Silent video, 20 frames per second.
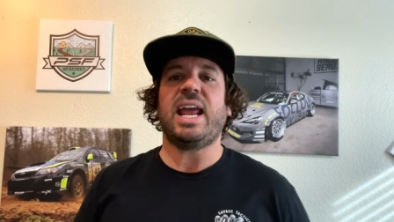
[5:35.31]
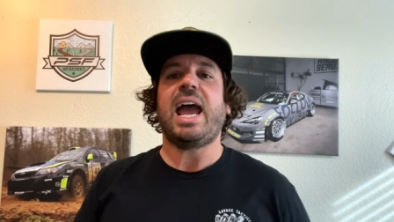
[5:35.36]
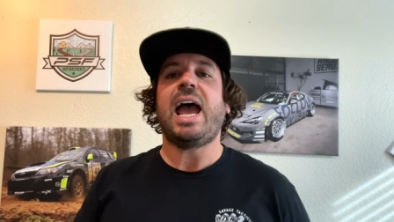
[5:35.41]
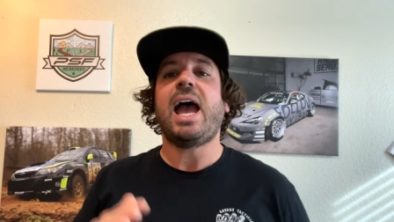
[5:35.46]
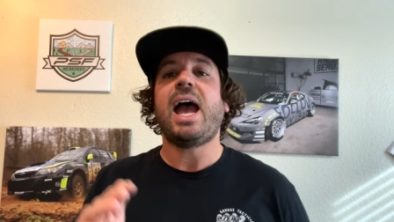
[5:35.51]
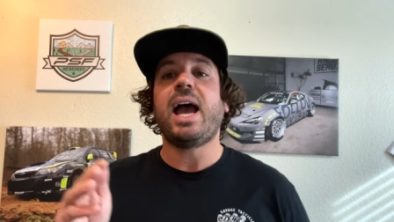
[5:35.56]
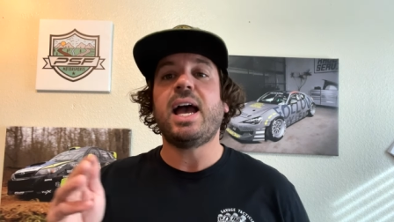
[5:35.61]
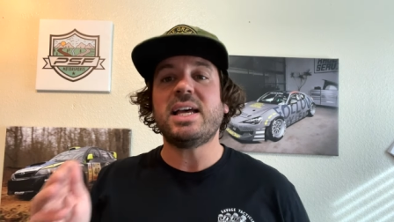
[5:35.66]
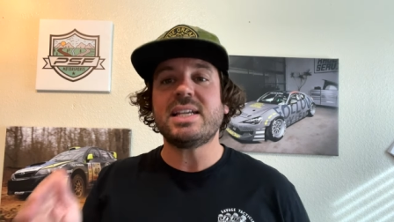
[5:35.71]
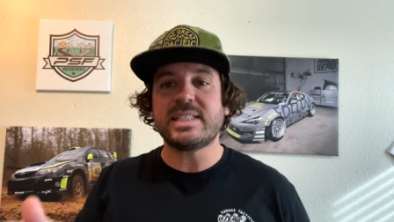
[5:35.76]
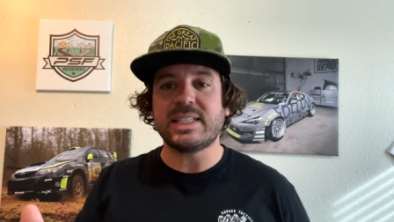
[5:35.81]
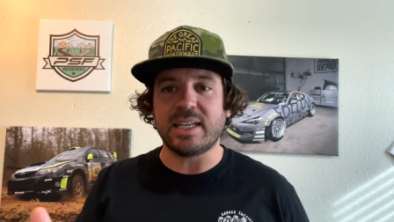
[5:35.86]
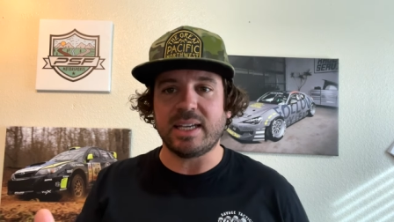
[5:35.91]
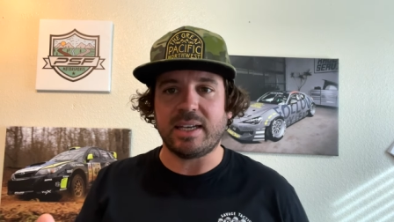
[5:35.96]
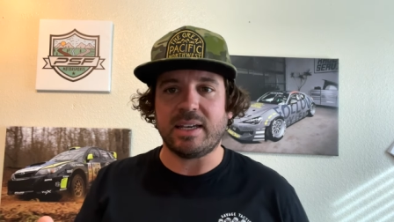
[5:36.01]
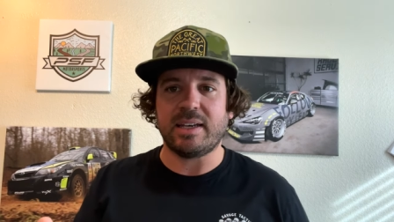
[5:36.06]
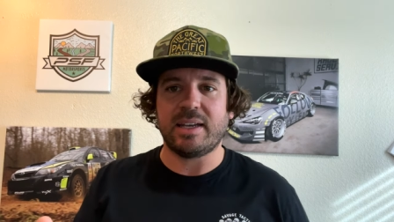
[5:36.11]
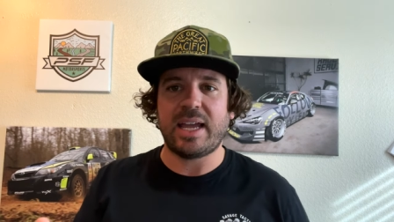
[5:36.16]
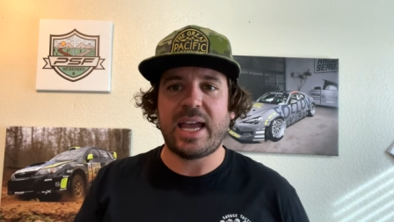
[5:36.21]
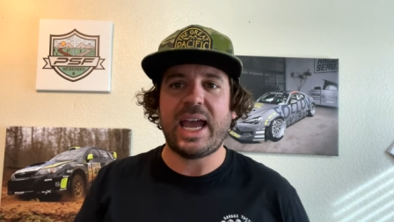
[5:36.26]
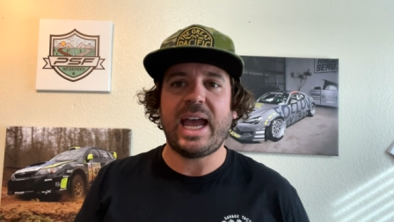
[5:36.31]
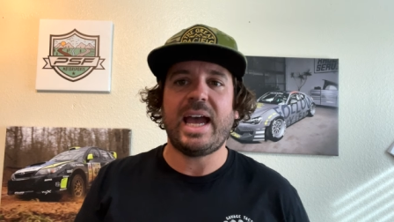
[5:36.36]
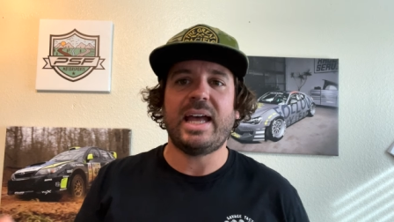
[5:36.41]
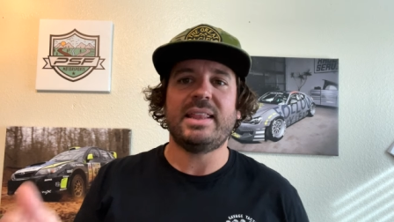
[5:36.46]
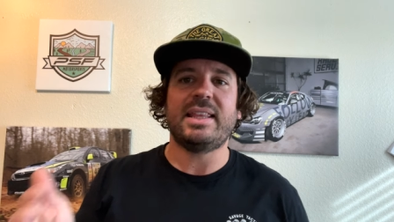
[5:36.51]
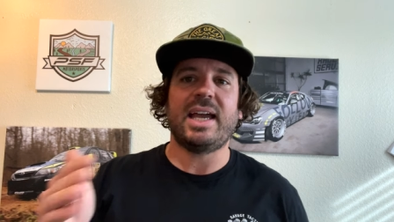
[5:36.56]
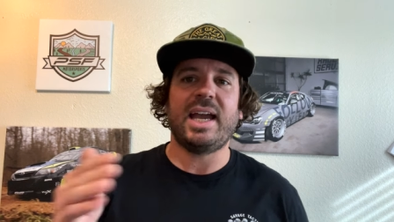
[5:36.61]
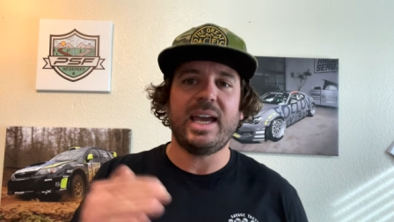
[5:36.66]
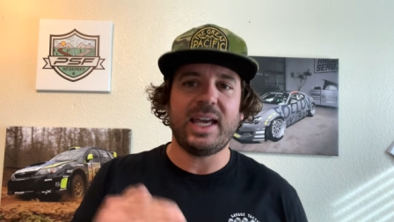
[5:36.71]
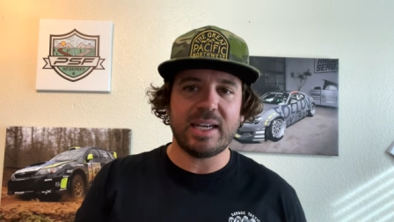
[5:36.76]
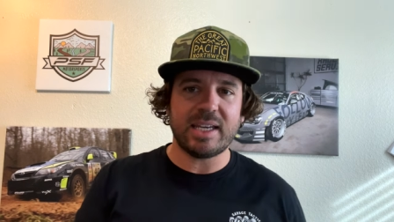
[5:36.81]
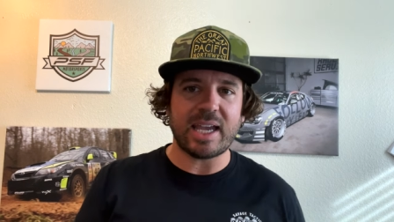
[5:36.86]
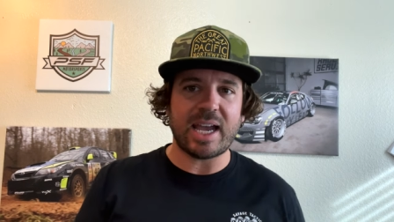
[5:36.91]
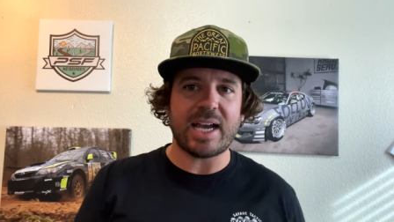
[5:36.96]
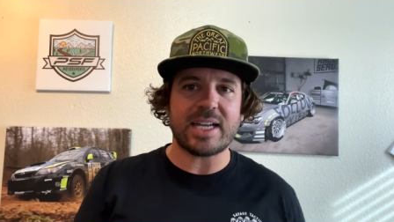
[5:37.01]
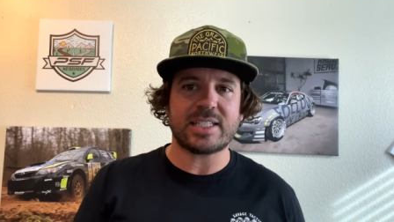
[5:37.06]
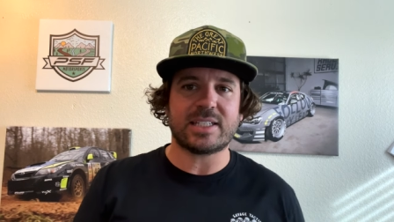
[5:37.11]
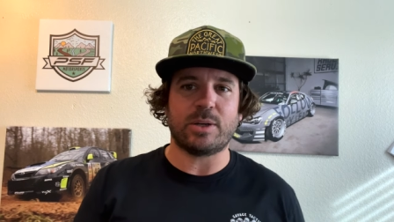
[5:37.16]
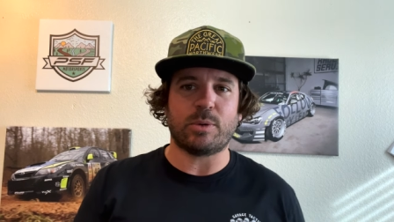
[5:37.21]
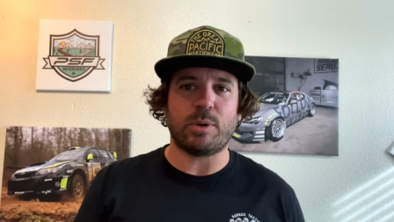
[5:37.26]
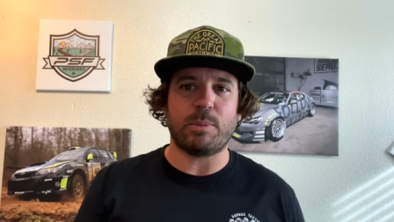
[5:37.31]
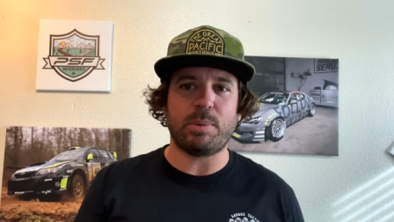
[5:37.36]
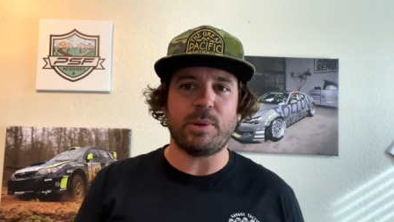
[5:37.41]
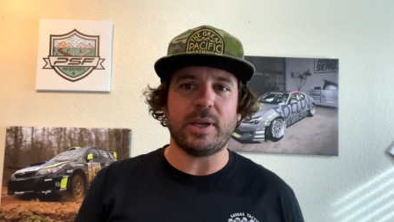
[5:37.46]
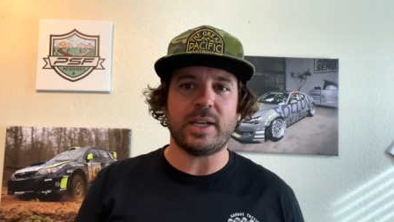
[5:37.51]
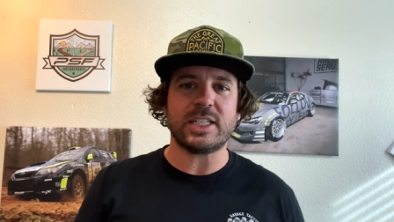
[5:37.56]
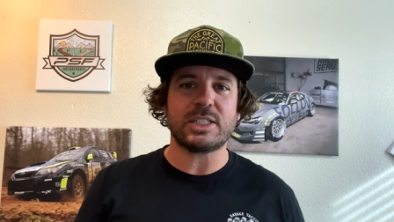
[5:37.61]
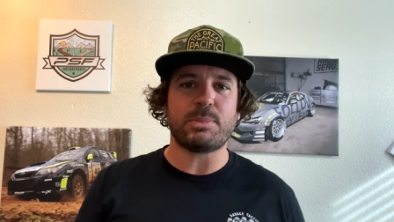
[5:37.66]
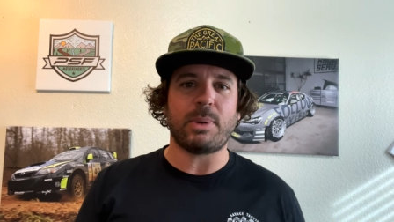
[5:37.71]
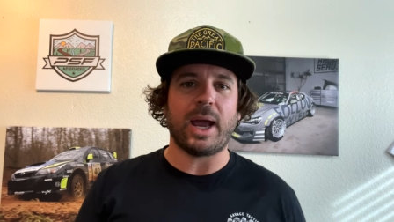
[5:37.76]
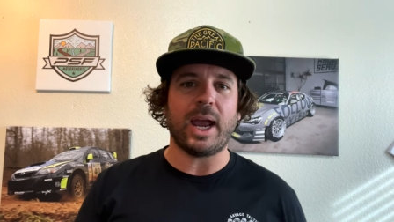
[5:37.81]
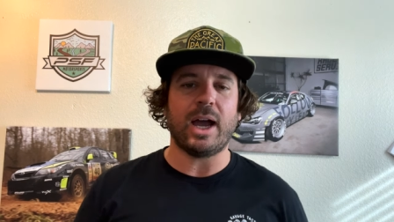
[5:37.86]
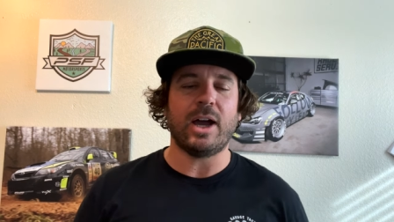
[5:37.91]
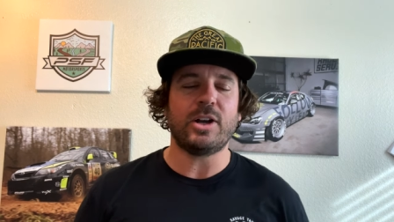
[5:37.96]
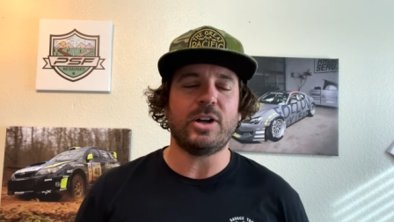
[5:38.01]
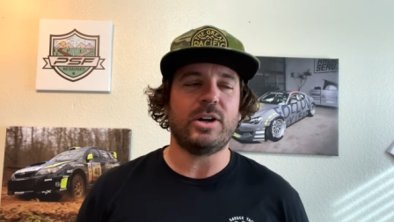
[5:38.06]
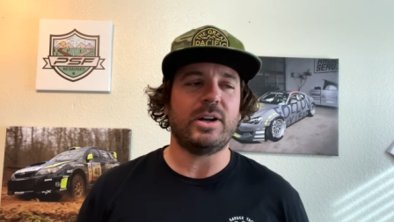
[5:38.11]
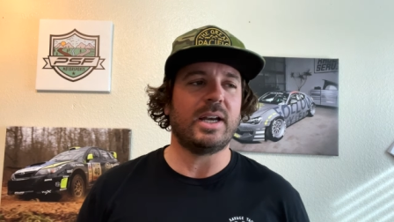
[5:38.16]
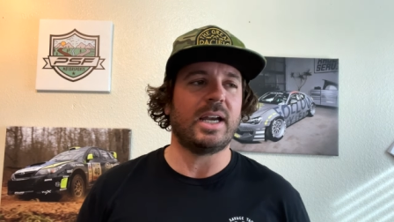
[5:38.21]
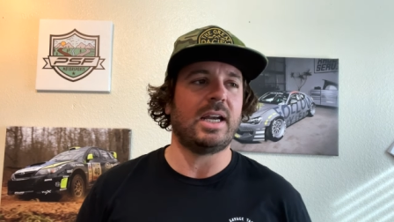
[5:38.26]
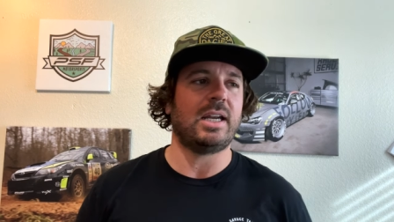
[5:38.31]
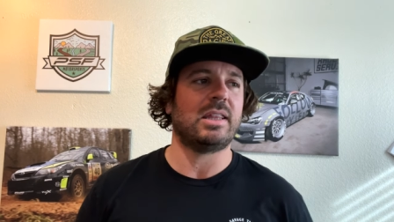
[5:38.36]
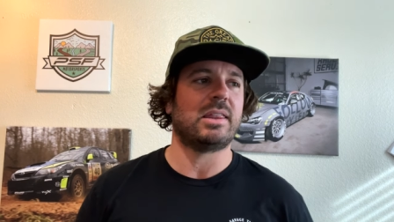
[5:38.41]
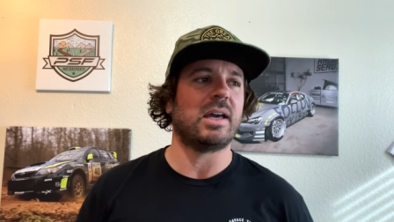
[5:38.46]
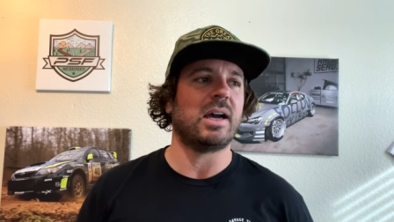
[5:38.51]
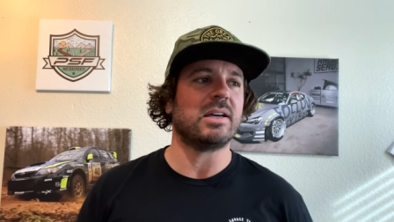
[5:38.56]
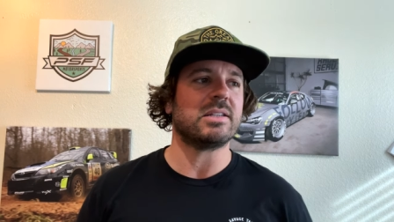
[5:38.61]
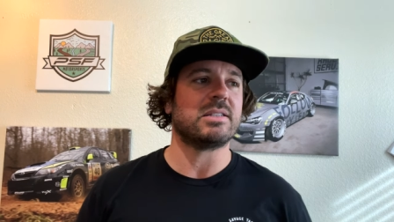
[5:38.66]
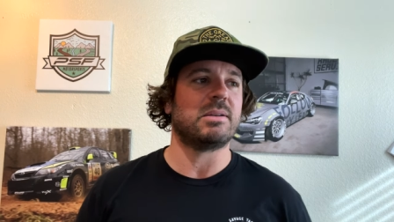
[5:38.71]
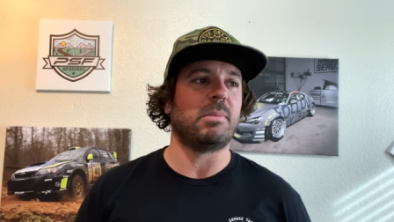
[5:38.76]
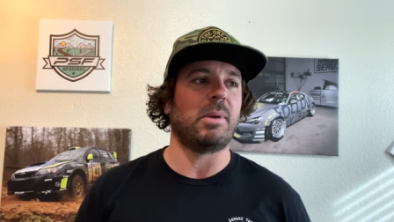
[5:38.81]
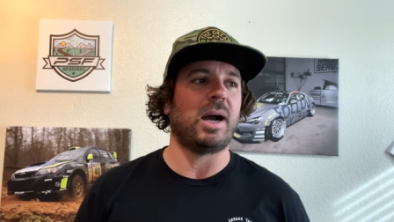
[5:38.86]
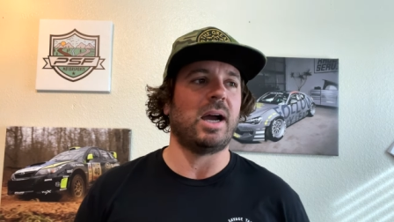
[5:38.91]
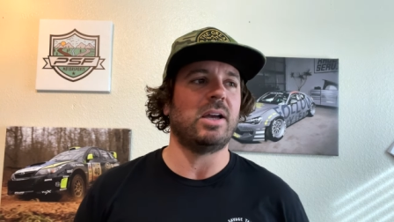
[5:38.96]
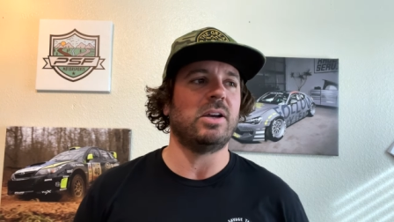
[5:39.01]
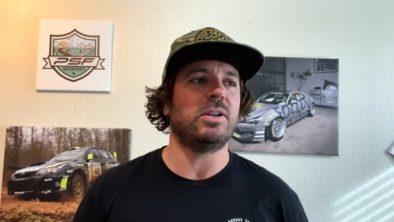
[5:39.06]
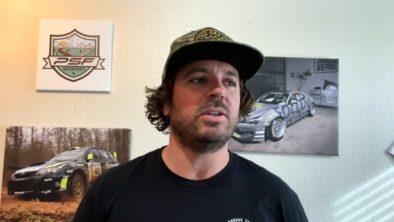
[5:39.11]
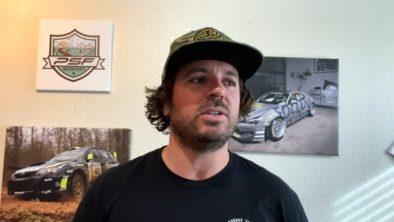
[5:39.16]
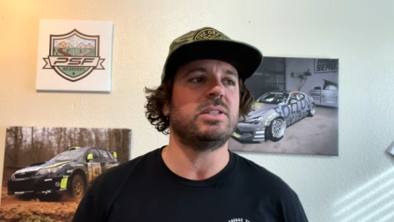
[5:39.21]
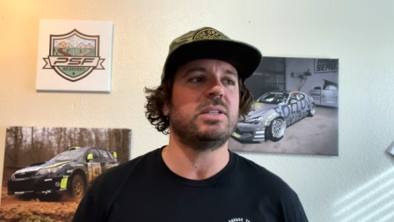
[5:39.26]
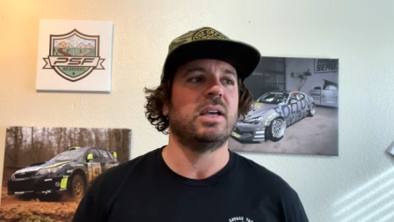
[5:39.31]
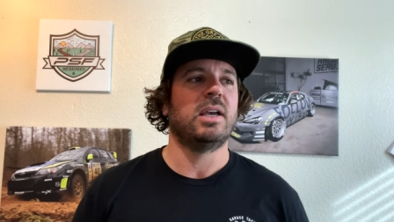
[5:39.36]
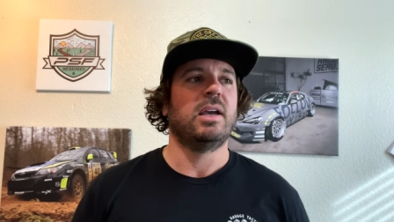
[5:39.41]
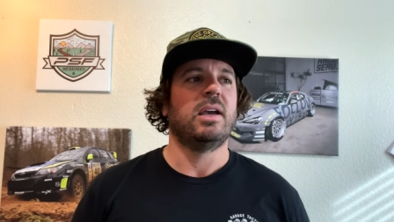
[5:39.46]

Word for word: hasn't had the head gasket replaced by 180,000 miles,